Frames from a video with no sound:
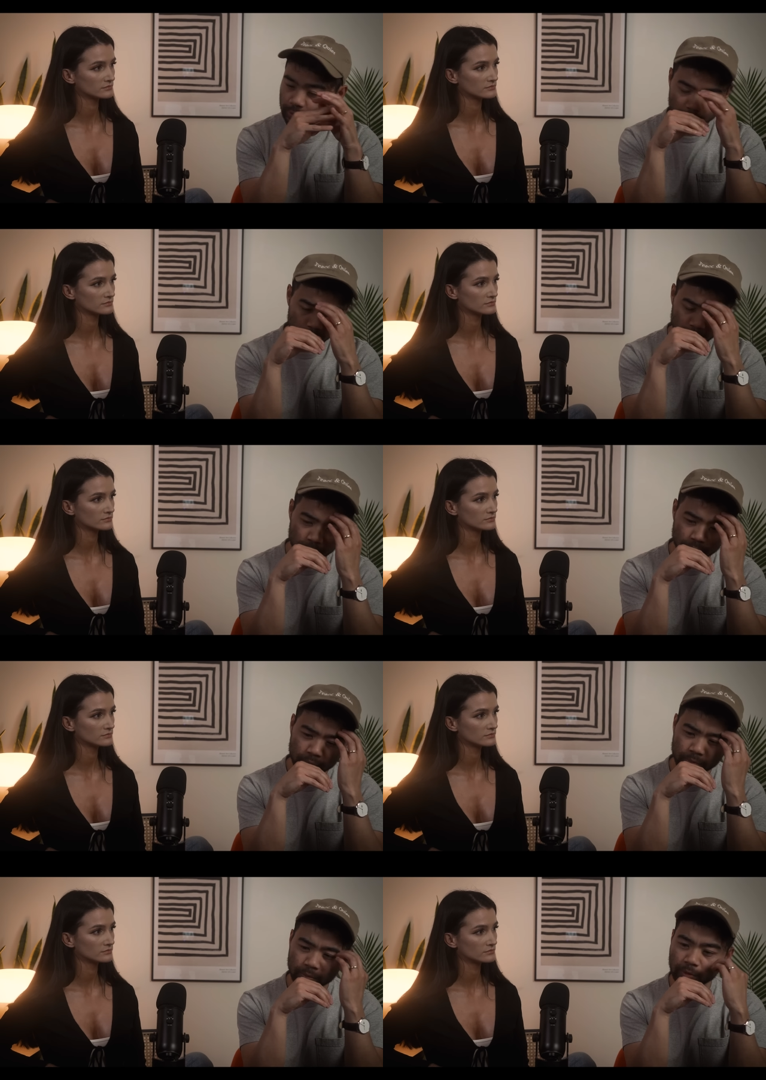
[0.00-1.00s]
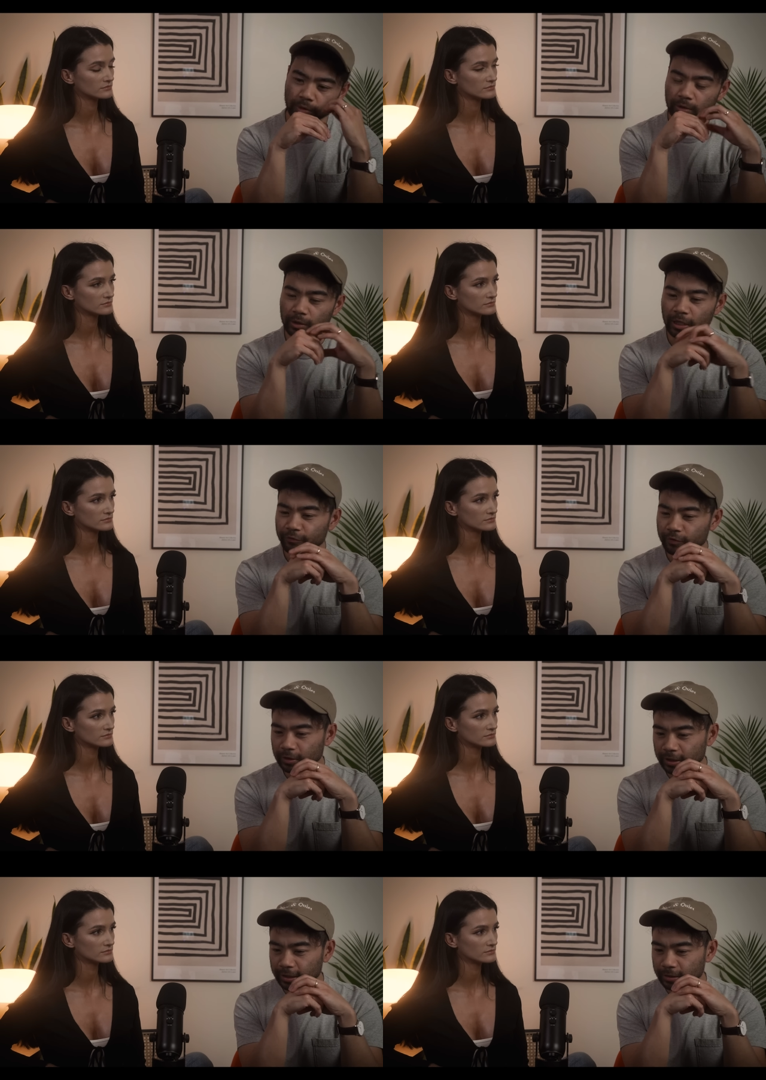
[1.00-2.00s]
Speaker 1: so I
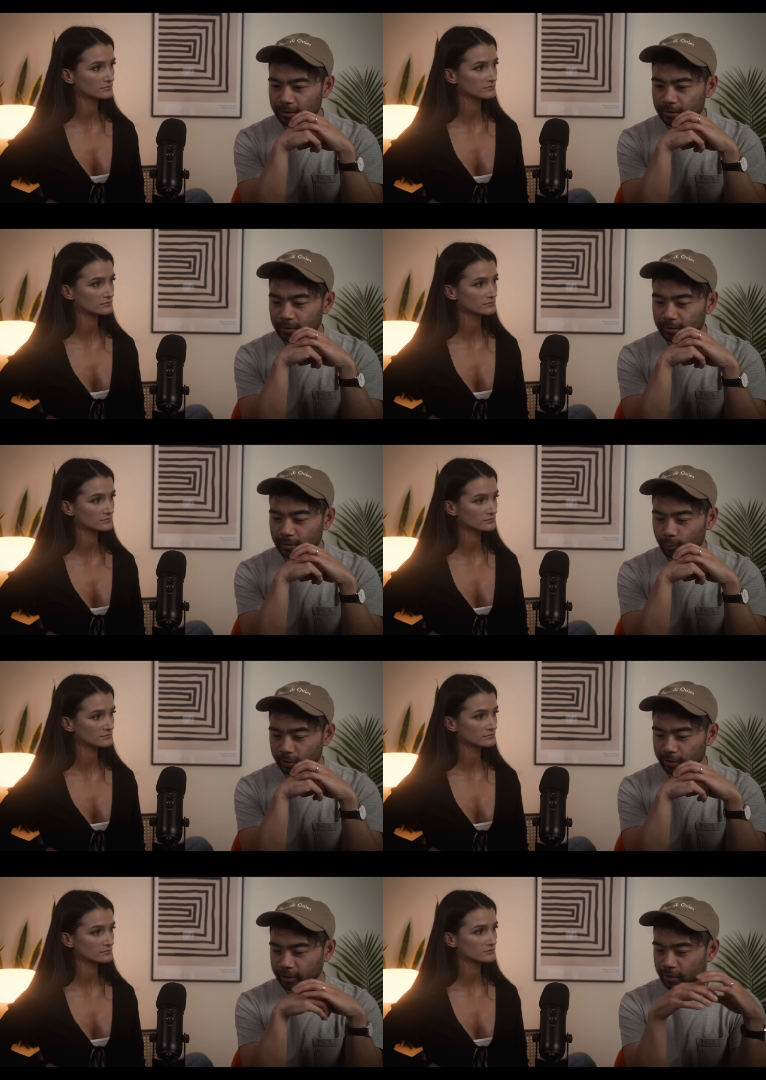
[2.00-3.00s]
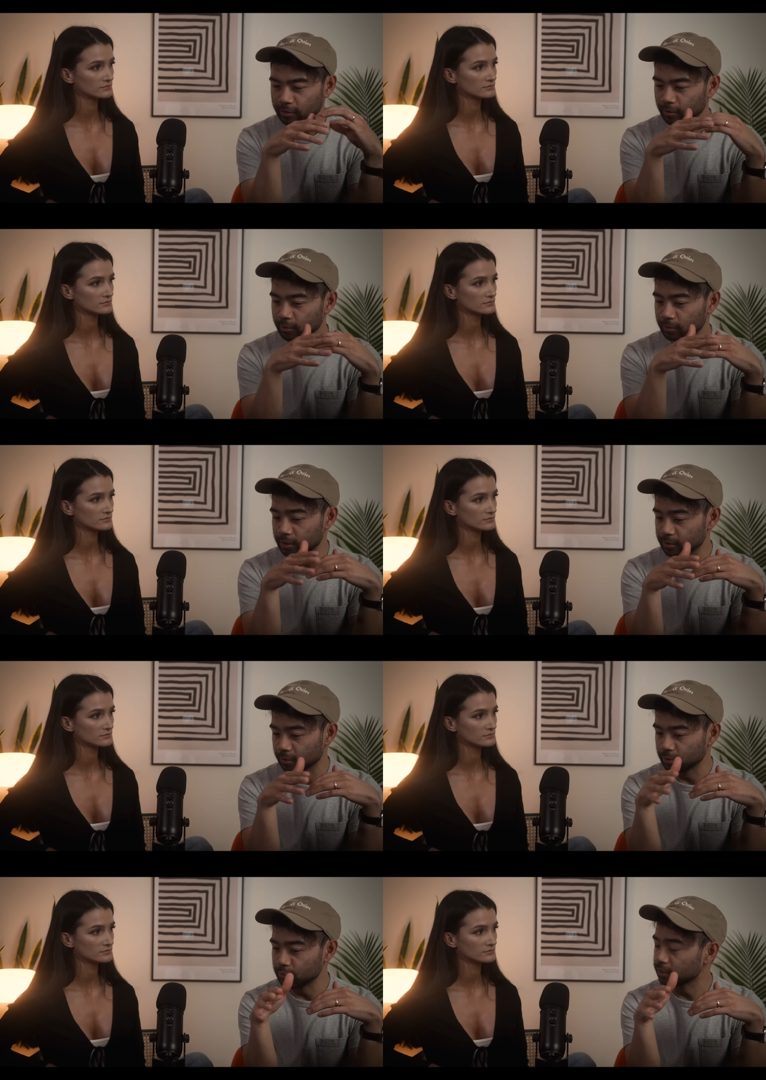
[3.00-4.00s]
feel like we're going to get into the, the
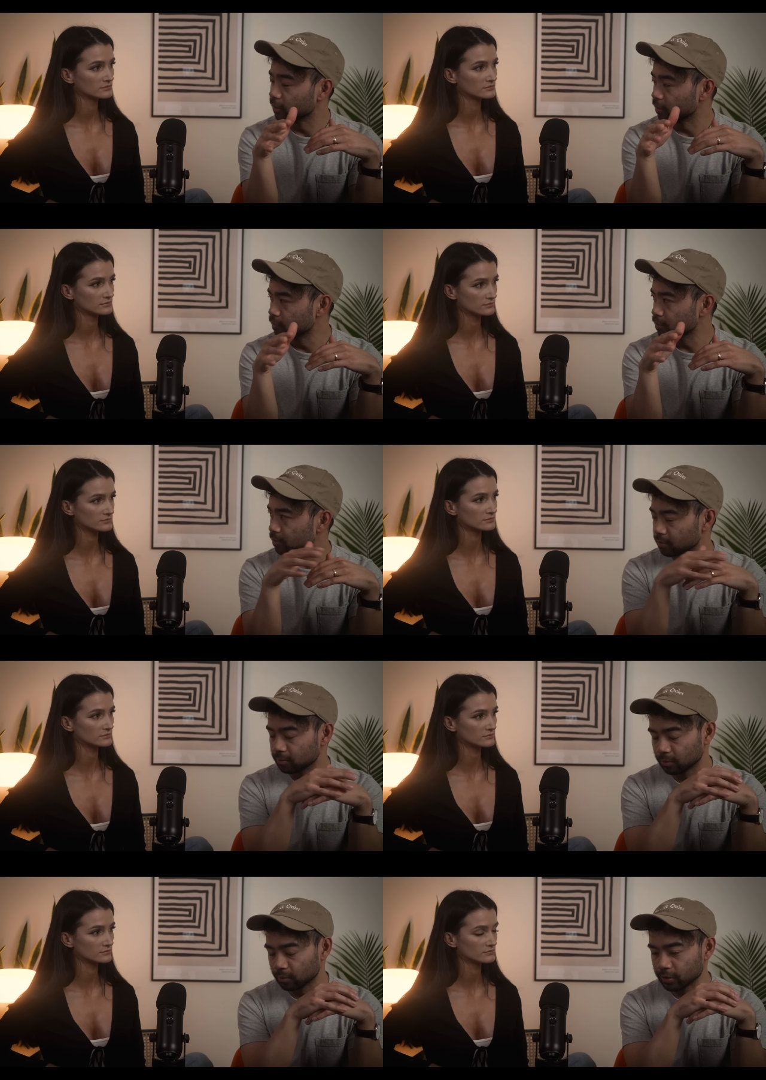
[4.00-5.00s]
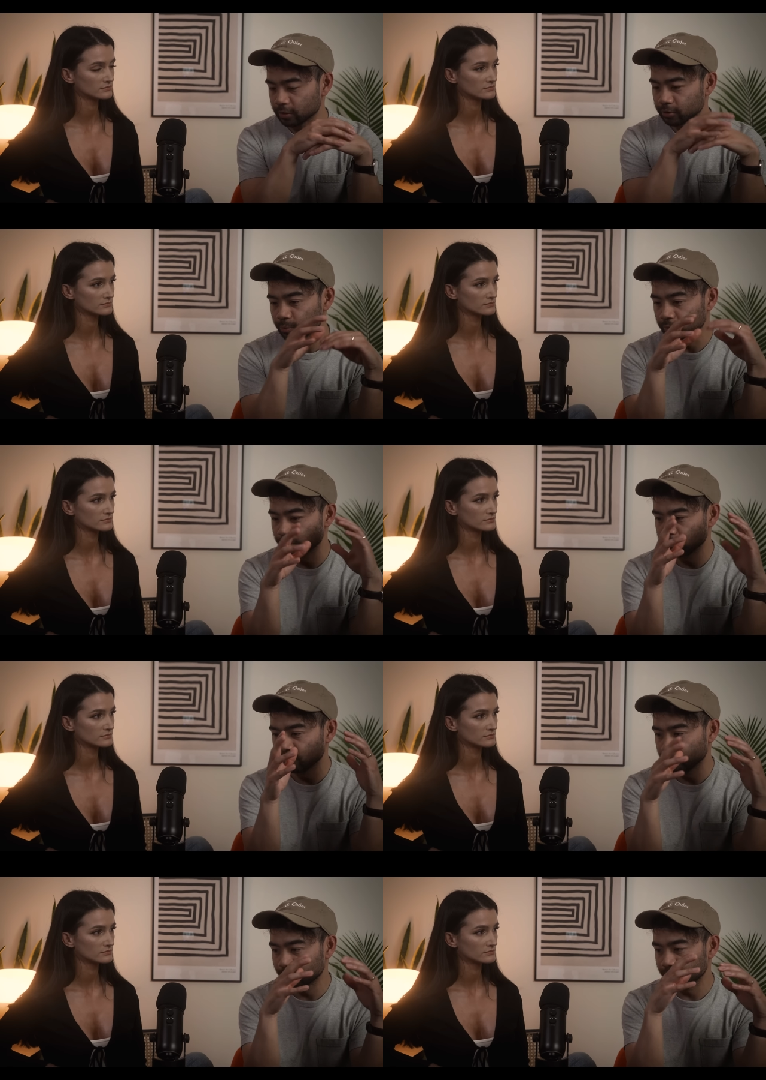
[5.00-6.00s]
song New Slaves, mm-hmm. where he talks about
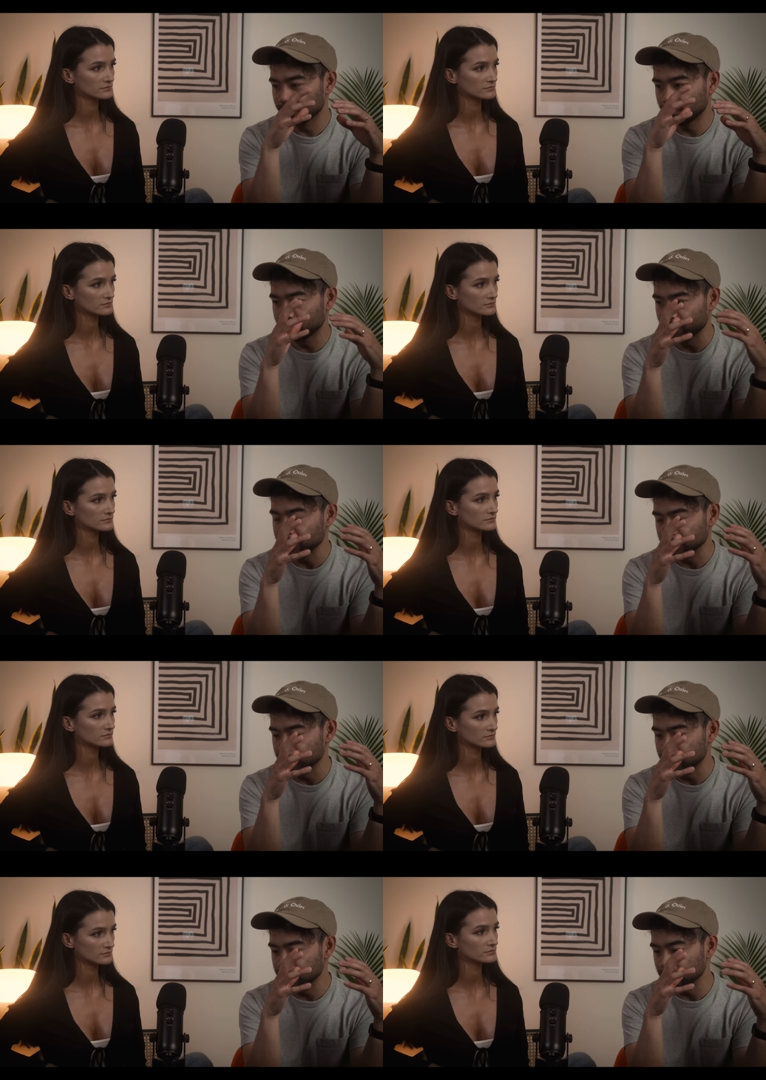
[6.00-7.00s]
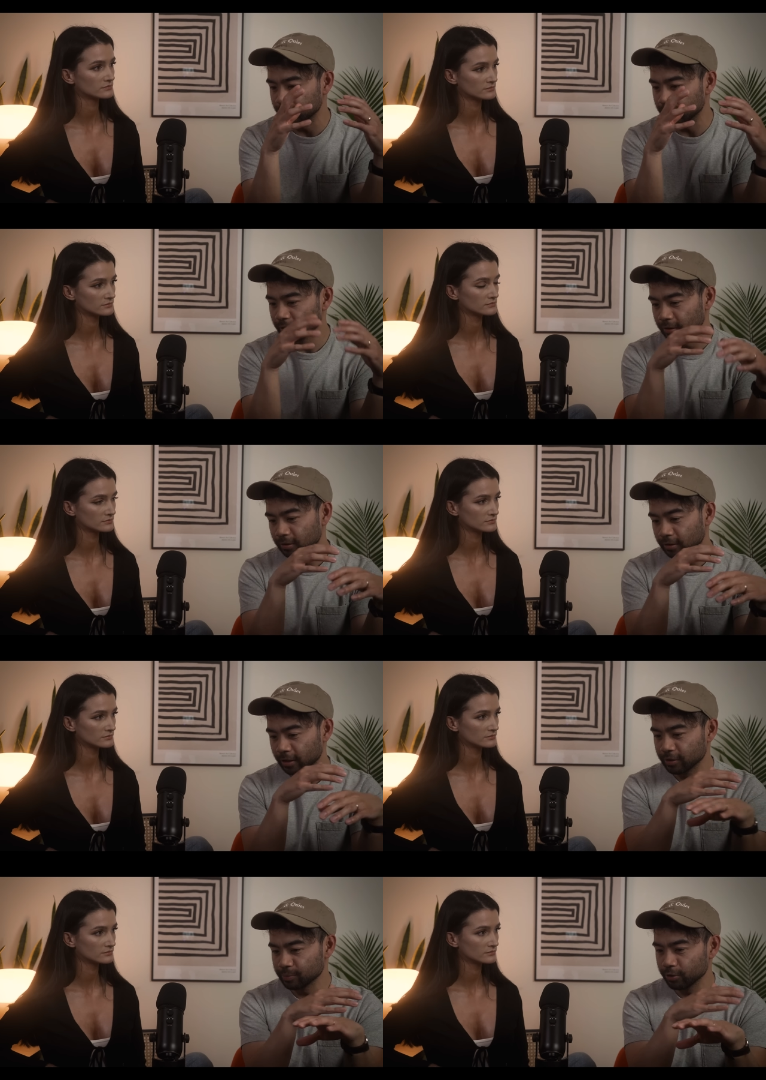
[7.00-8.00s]
the fashion industry.
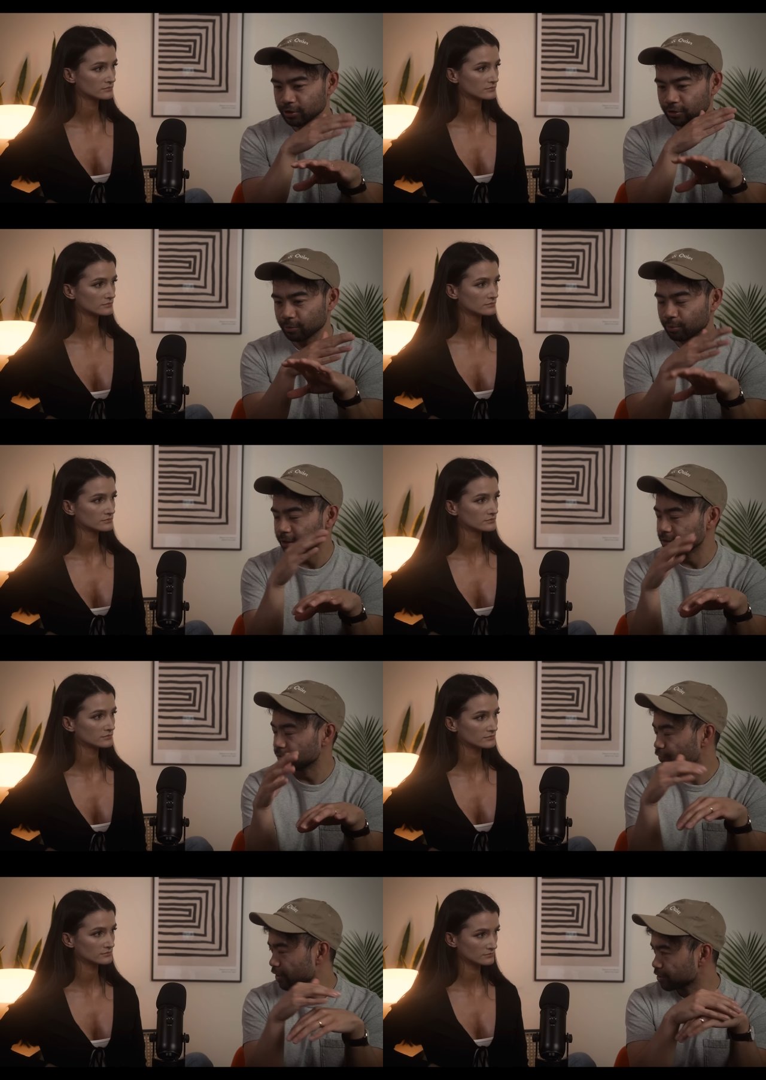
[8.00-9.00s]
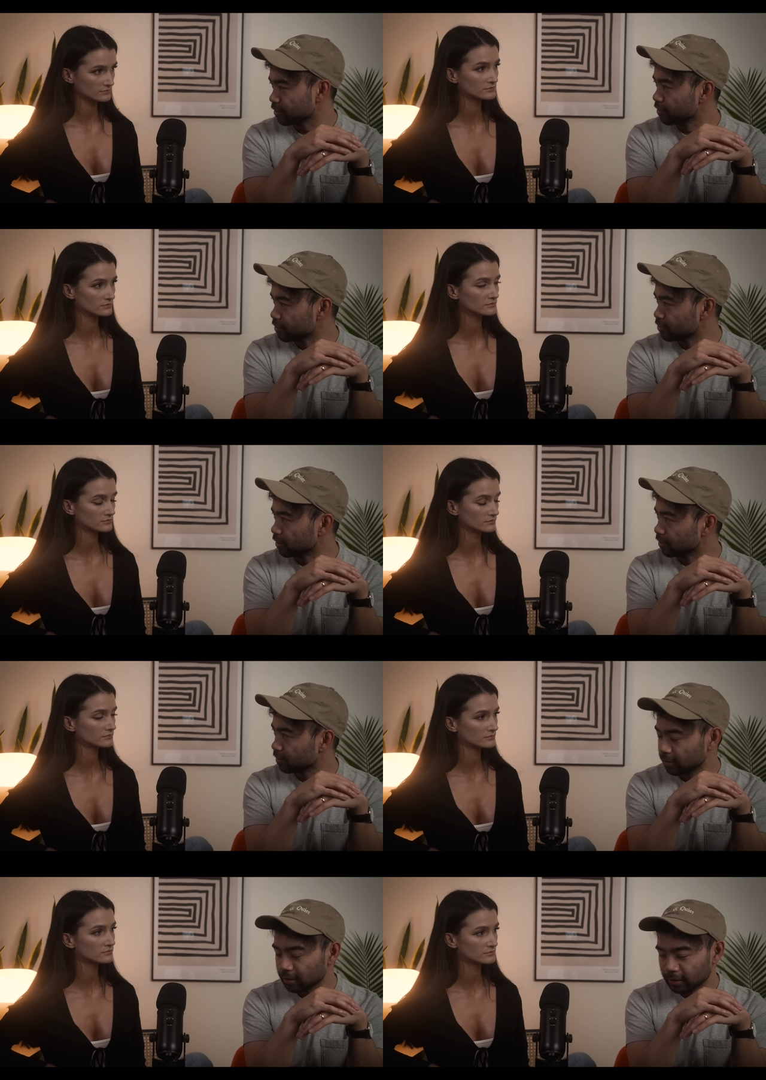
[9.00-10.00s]
At this point, he's trying to break into the fashion industry.